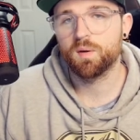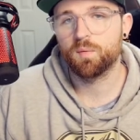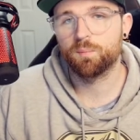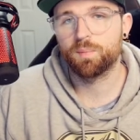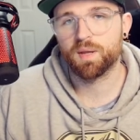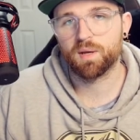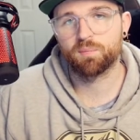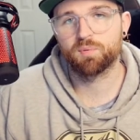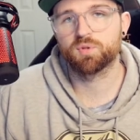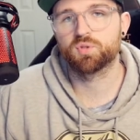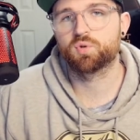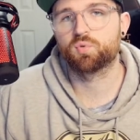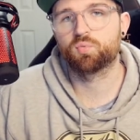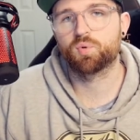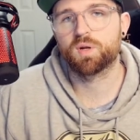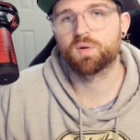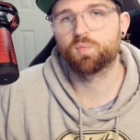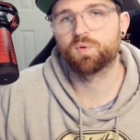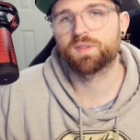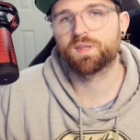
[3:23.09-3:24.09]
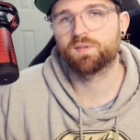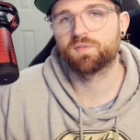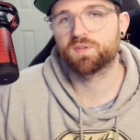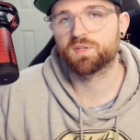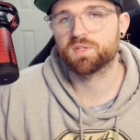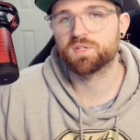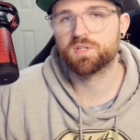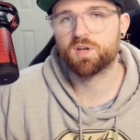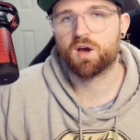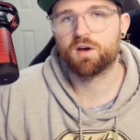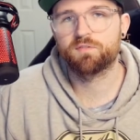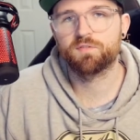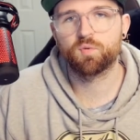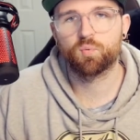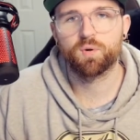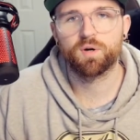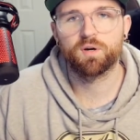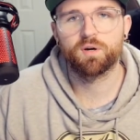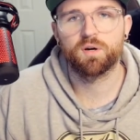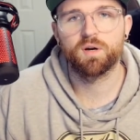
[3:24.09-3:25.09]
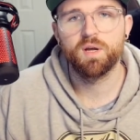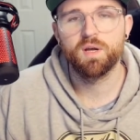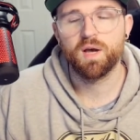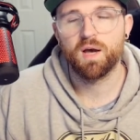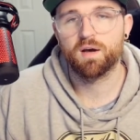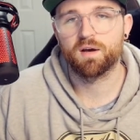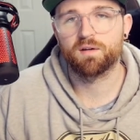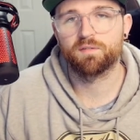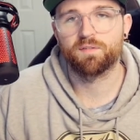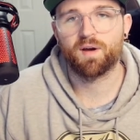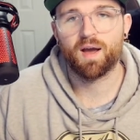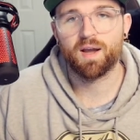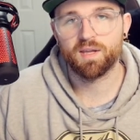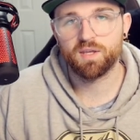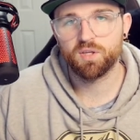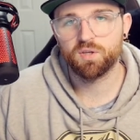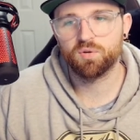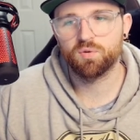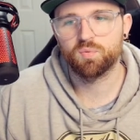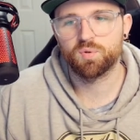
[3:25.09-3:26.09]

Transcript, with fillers: be able to run without the software of iCUE,